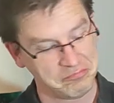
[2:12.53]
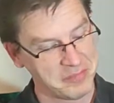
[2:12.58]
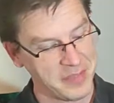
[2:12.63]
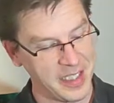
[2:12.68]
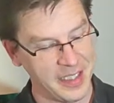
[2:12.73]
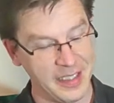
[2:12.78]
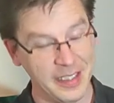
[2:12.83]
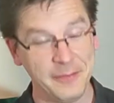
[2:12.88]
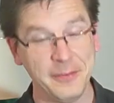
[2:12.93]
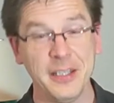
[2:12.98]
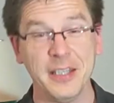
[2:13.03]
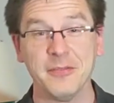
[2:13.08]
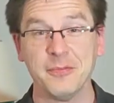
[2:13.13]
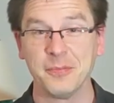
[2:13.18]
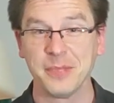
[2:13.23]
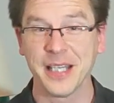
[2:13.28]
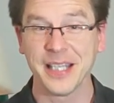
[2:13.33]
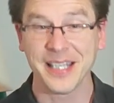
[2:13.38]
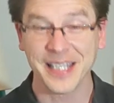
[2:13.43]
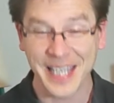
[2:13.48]
If you even
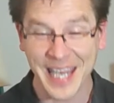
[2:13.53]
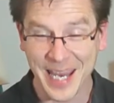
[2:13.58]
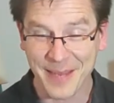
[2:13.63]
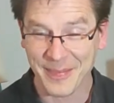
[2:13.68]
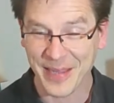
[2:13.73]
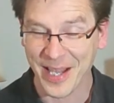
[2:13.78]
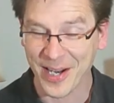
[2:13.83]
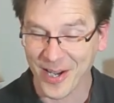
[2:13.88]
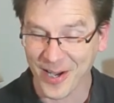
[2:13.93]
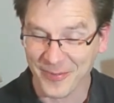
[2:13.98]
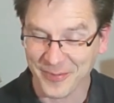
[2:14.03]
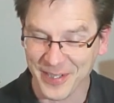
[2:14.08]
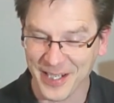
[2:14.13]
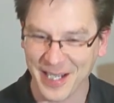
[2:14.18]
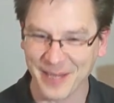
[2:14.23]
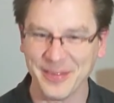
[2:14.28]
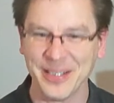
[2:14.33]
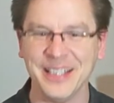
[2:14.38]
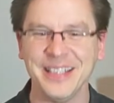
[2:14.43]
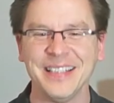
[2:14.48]
play the game that often. I
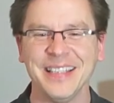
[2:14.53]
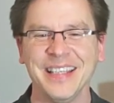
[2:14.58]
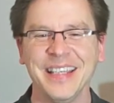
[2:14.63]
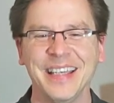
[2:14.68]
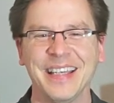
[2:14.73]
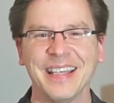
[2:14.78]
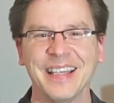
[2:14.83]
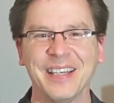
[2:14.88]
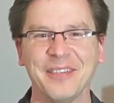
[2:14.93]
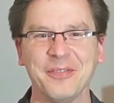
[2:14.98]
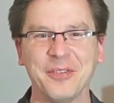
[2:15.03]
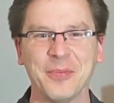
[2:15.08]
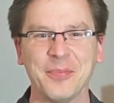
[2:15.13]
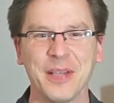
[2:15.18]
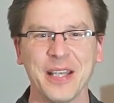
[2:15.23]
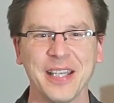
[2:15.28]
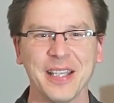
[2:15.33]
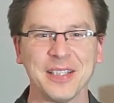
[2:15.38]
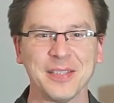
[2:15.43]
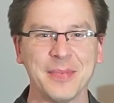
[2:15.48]
mean, if you're
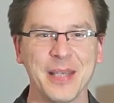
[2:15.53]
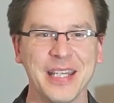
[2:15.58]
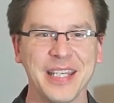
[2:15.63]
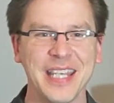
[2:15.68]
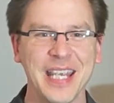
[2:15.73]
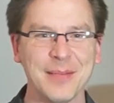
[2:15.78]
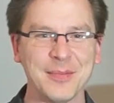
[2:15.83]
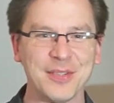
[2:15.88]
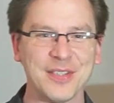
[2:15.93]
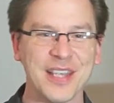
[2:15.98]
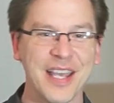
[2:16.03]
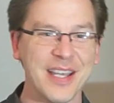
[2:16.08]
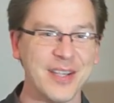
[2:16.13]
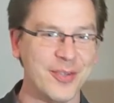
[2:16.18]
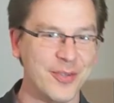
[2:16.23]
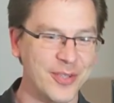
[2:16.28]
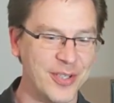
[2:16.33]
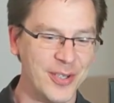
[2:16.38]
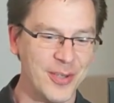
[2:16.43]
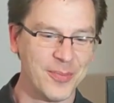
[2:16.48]
playing as many games as I do,
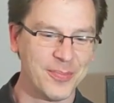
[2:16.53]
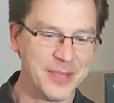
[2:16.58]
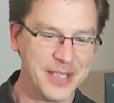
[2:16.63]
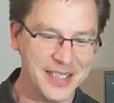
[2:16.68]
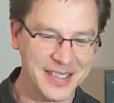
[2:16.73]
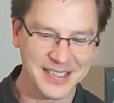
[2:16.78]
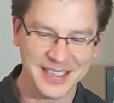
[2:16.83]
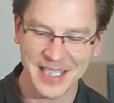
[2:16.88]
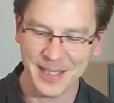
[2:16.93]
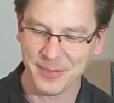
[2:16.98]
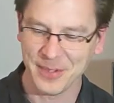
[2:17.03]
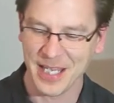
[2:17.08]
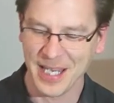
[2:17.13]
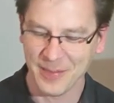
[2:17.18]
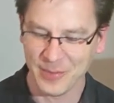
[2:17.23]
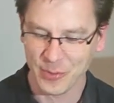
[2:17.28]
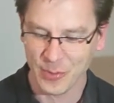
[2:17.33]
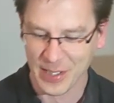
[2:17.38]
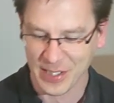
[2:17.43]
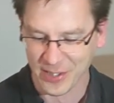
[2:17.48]
you don't play the same game
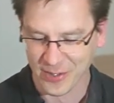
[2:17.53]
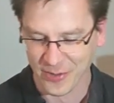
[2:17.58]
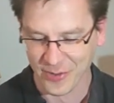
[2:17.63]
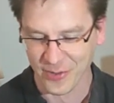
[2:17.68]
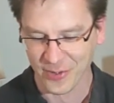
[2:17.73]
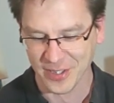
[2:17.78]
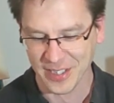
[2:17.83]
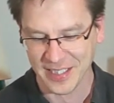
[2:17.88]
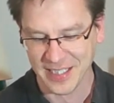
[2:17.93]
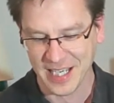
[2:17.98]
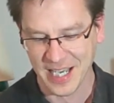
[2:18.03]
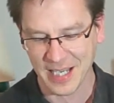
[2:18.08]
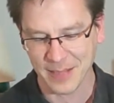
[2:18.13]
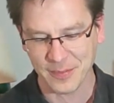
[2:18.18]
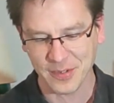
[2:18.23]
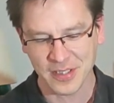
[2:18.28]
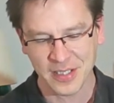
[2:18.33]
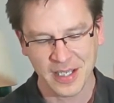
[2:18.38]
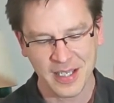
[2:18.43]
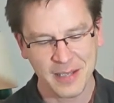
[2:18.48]
20 or 30 times.
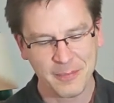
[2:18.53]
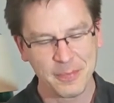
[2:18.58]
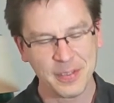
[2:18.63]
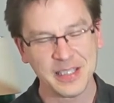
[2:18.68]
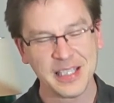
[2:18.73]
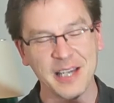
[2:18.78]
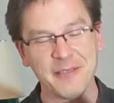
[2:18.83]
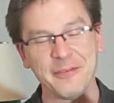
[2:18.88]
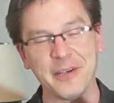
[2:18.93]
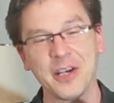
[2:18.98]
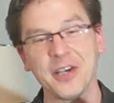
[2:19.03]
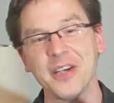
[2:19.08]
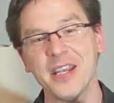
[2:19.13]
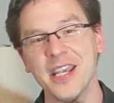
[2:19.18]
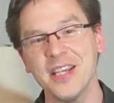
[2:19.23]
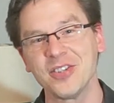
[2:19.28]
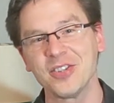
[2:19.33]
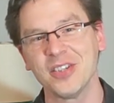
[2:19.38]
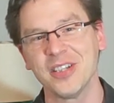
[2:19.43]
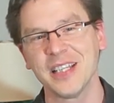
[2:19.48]
But that
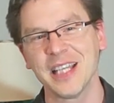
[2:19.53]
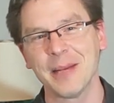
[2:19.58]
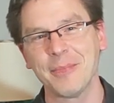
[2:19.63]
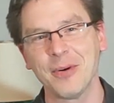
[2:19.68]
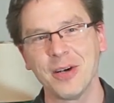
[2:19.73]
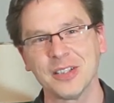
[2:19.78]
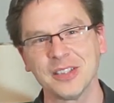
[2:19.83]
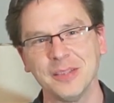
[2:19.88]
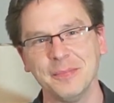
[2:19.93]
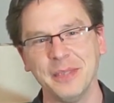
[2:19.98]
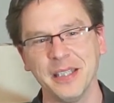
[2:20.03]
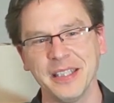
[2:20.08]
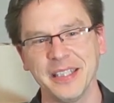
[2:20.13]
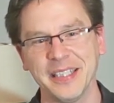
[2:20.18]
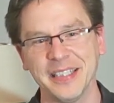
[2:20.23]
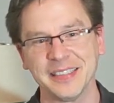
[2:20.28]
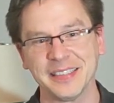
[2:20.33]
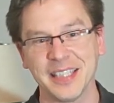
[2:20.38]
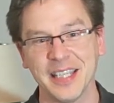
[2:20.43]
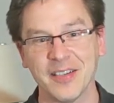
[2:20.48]
variation and that possibility
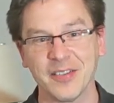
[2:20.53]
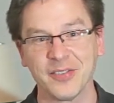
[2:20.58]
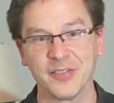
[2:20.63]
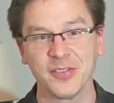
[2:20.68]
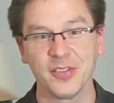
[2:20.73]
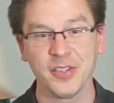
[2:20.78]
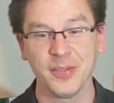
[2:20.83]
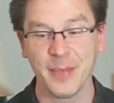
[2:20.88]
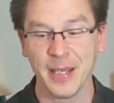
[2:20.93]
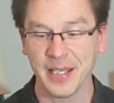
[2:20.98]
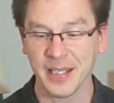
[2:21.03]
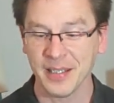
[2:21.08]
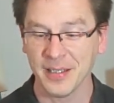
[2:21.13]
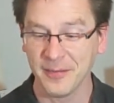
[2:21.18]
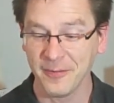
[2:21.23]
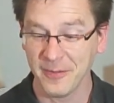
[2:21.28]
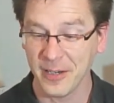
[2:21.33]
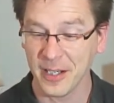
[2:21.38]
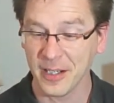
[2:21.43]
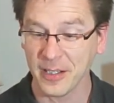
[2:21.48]
is there, so you may
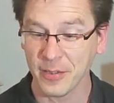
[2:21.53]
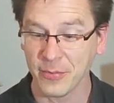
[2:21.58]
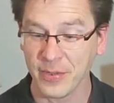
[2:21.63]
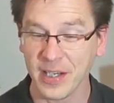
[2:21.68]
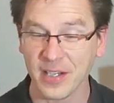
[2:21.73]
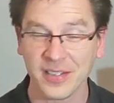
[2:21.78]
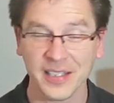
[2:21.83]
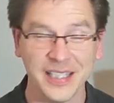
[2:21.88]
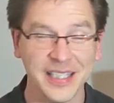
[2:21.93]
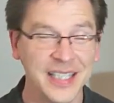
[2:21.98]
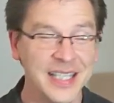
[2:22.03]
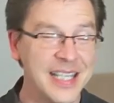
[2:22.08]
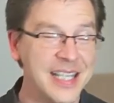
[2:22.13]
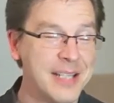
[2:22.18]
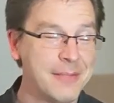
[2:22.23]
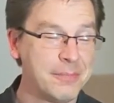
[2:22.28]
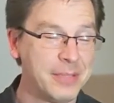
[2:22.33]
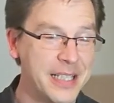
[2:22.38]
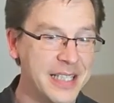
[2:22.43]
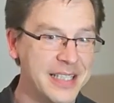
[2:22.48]
very rarely
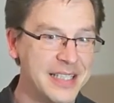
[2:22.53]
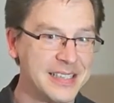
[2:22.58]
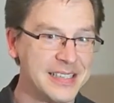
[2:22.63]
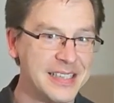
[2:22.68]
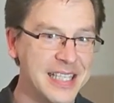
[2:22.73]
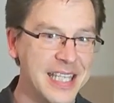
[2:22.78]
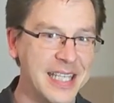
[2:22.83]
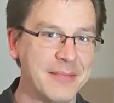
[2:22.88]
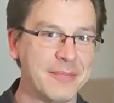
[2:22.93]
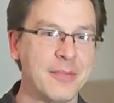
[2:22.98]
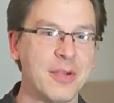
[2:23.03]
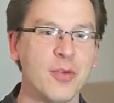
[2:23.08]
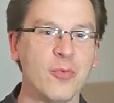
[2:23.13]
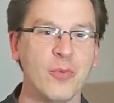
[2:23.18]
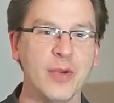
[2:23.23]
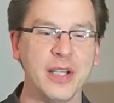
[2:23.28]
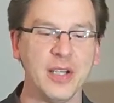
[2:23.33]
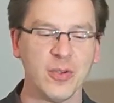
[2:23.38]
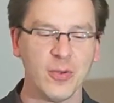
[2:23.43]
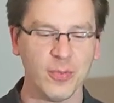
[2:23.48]
play the same
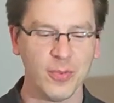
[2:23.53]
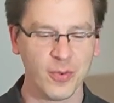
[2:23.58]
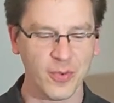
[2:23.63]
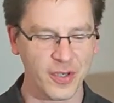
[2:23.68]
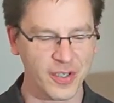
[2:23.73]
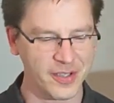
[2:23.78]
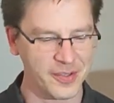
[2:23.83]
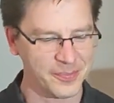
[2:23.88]
window board.